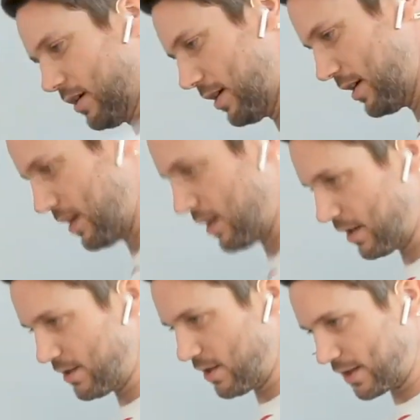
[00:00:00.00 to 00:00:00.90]
And then I
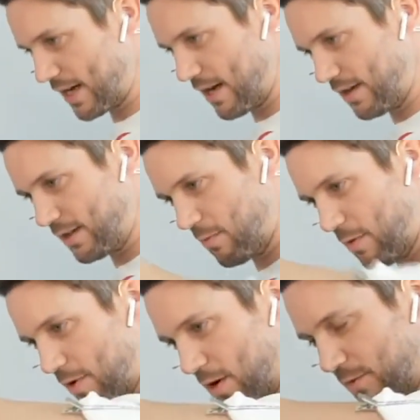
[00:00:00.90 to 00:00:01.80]
duck down into my
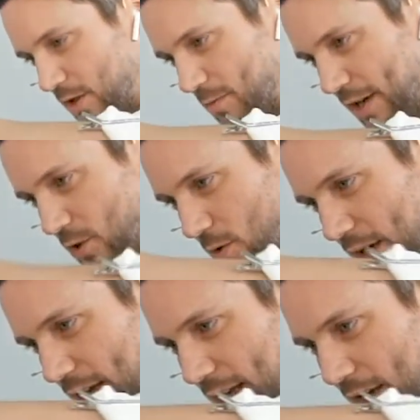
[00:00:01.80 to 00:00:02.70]
bottom, just make sure
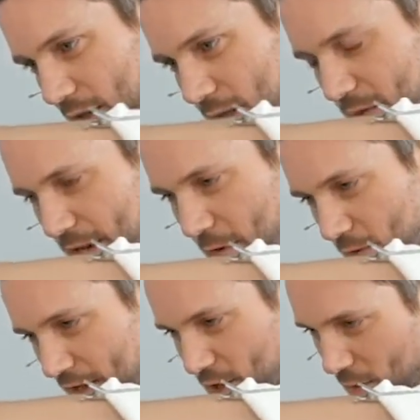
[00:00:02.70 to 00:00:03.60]
that then I can get my
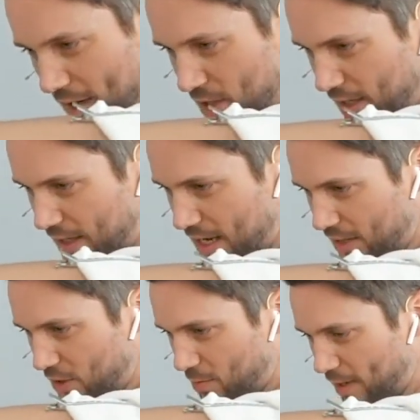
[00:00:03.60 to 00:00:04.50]
graduation in there
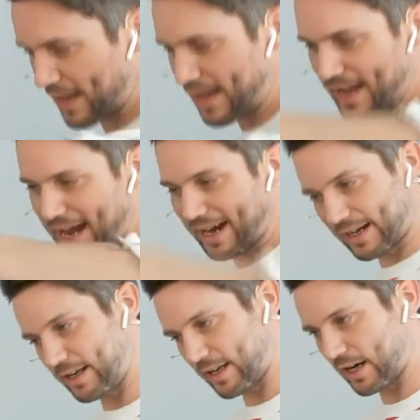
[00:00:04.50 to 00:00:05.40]
just by
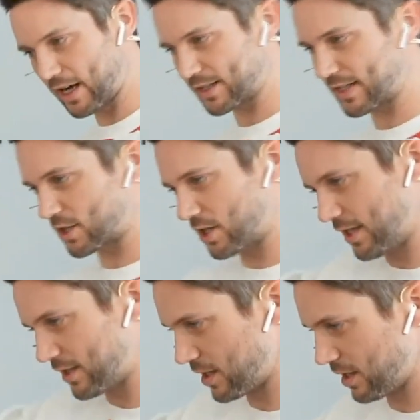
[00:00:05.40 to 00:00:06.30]
angling that last section
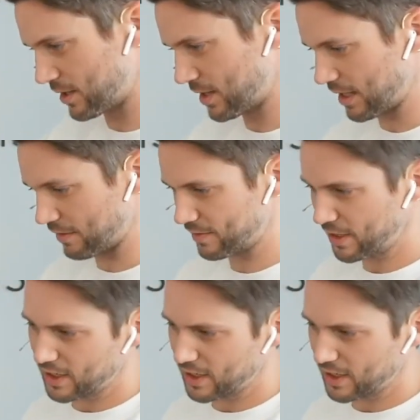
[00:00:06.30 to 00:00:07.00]
into the underneath.